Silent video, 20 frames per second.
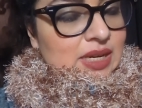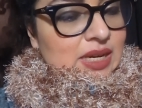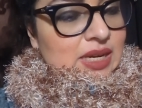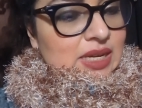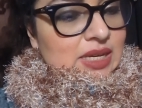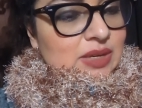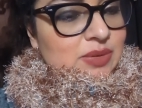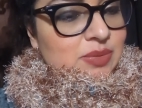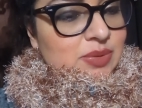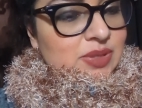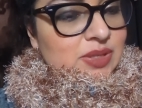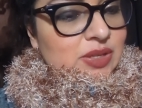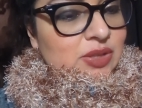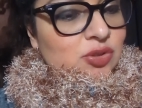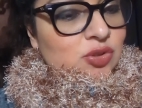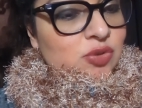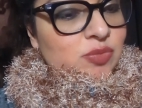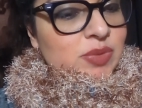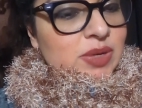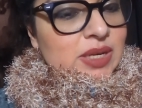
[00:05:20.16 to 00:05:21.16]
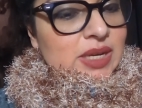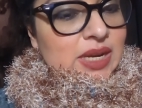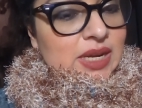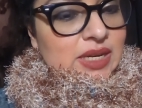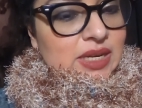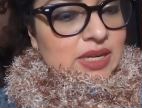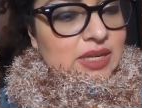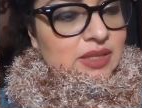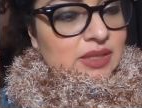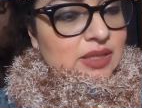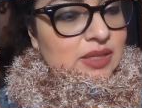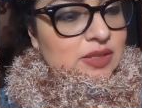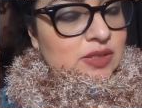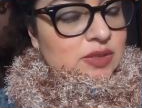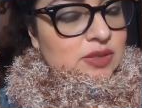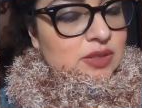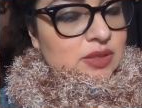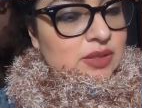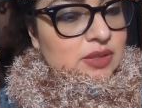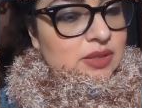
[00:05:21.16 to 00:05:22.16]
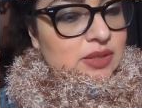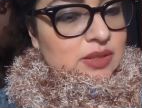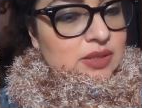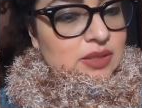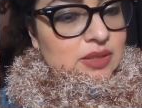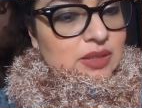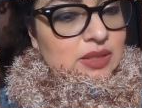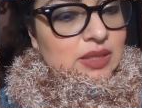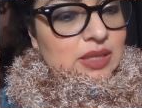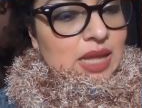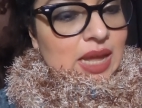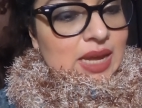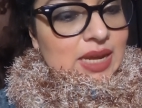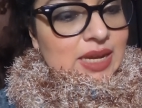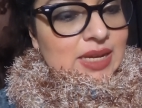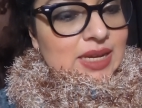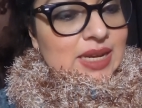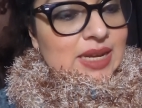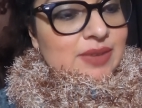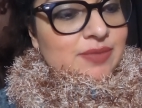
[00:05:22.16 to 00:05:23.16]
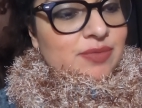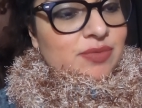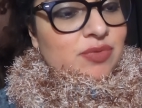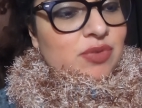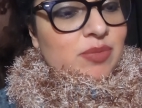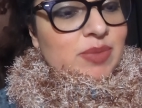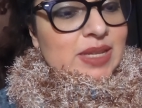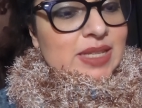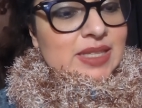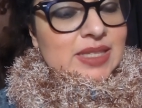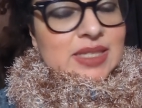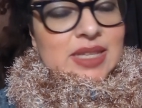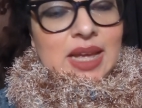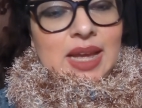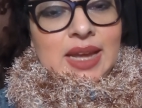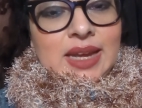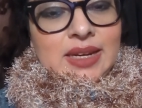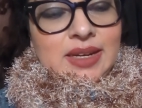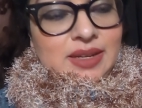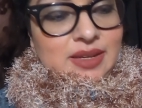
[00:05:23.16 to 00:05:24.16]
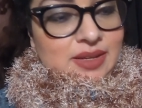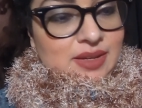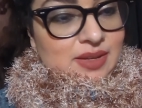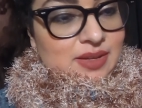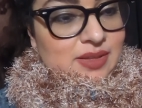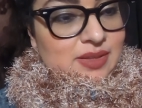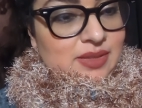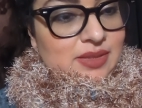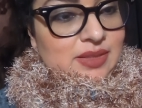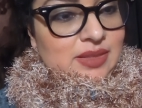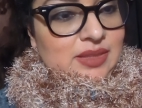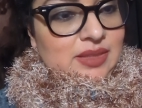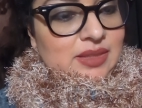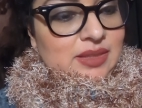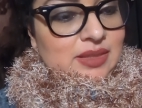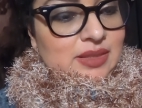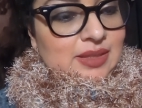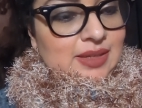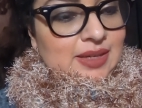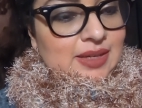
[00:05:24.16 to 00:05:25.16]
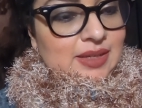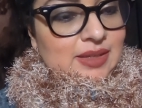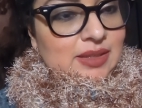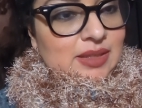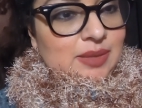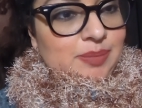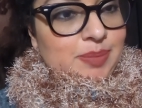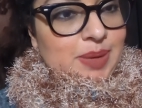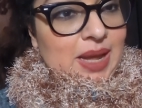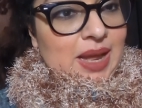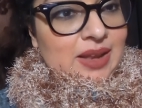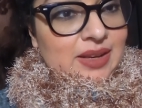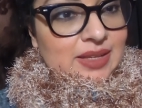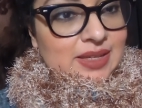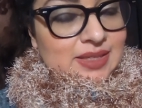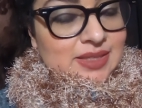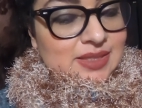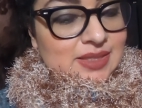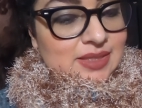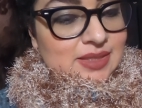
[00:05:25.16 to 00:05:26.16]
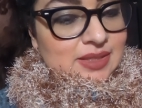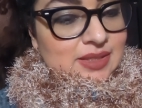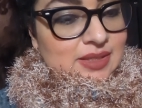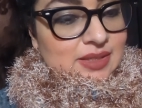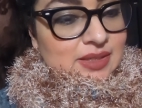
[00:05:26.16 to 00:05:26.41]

And it was illuminating this light from inside the, the palace.